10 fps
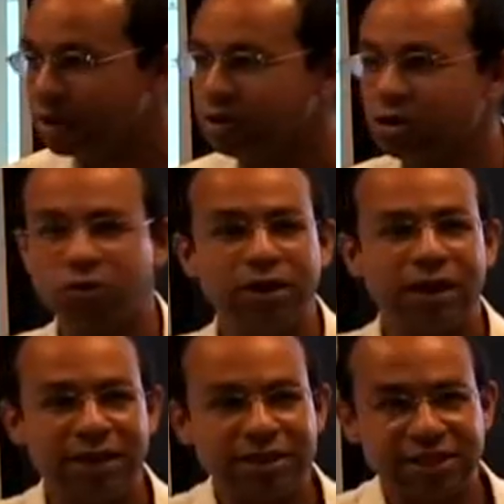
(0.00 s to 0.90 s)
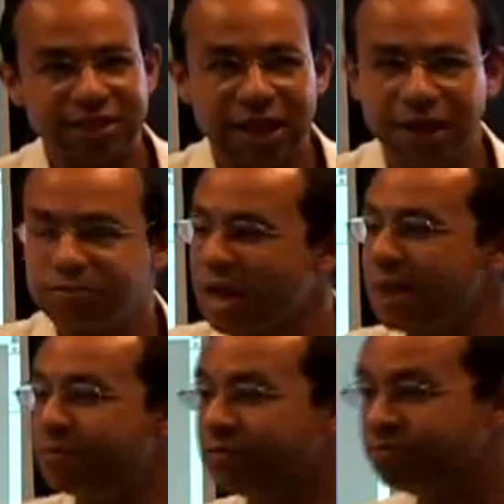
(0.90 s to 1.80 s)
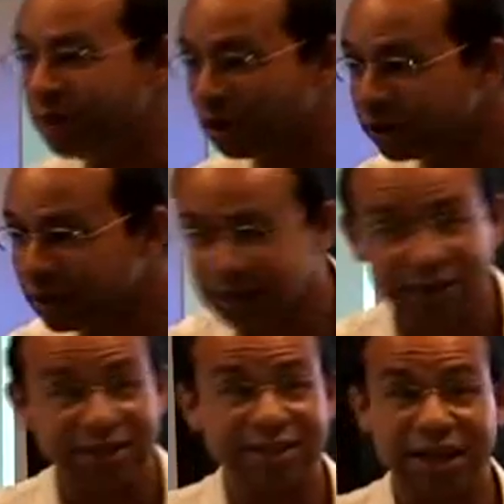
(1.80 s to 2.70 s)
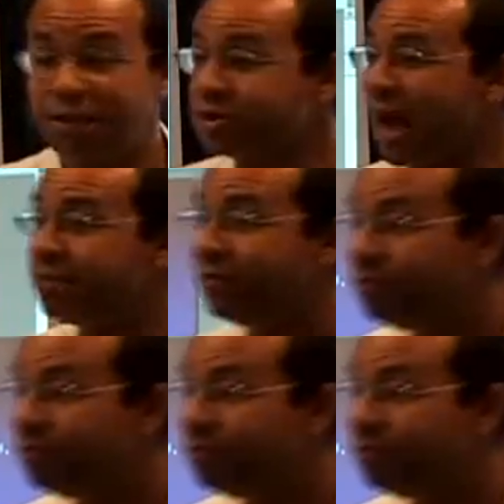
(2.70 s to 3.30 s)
you know, it's the same type of building, it's the same type of